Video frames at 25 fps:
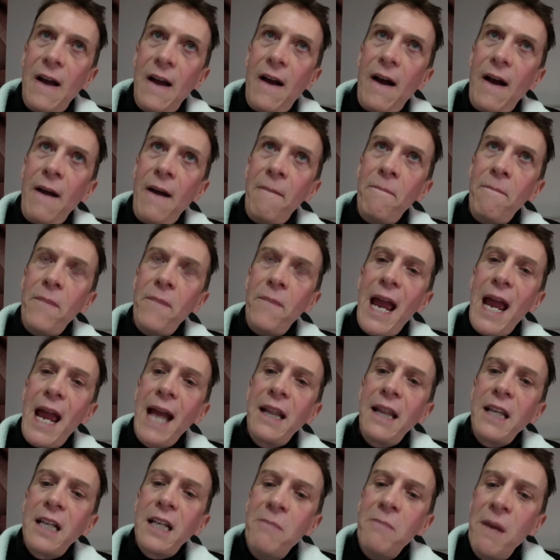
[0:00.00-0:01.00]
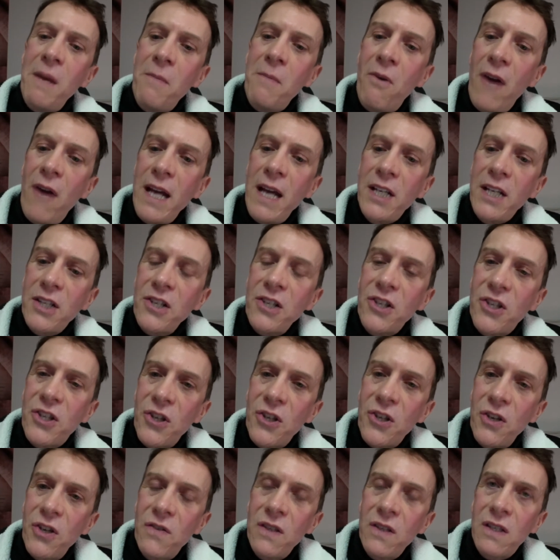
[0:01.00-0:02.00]
At the commemoration
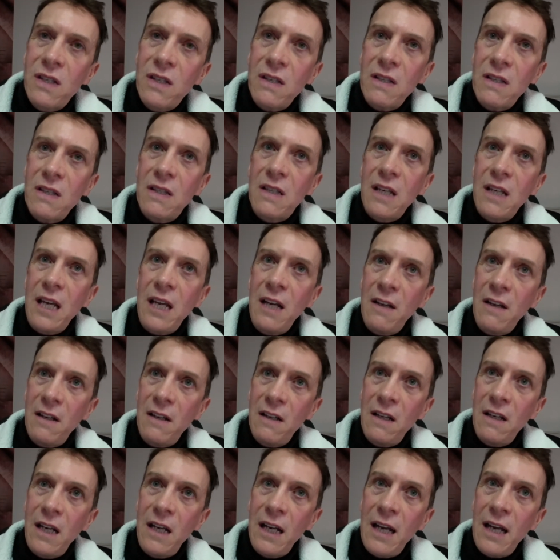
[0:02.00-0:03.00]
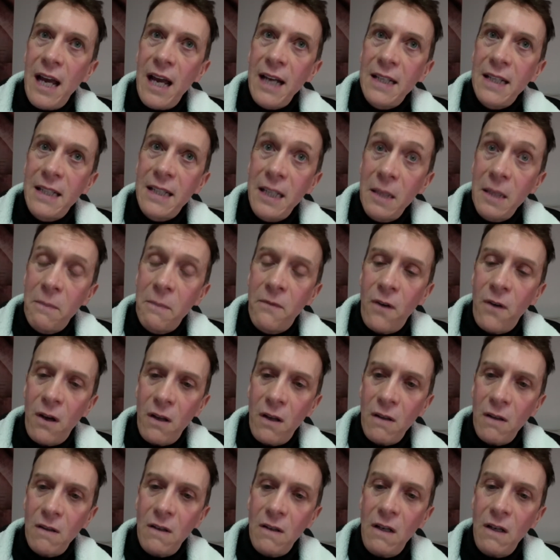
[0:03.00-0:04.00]
services at
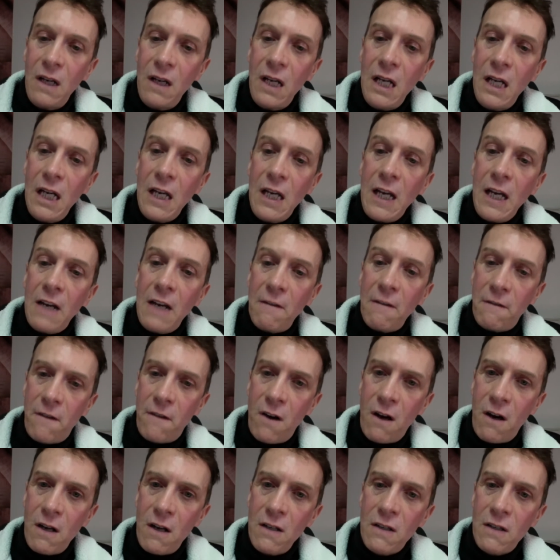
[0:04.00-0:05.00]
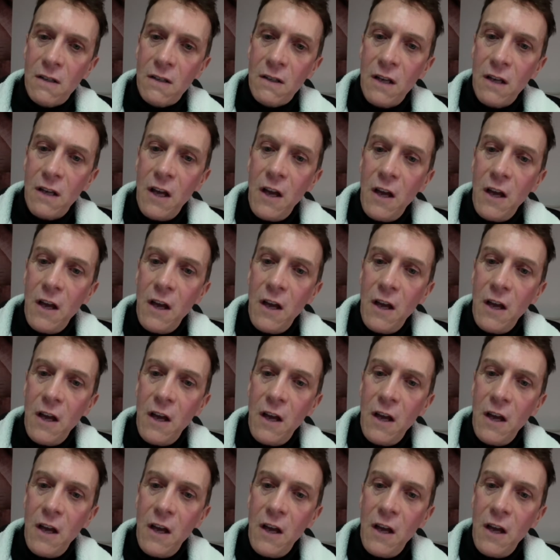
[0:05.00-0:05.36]
Thiepval in France,